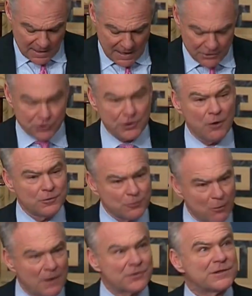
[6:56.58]
and show
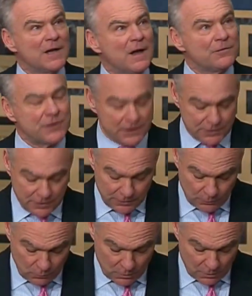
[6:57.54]
to ourselves and to
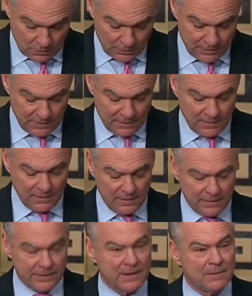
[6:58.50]
the world
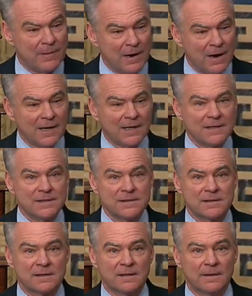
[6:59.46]
that
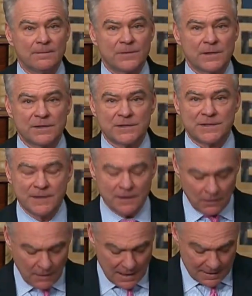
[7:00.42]
Americans still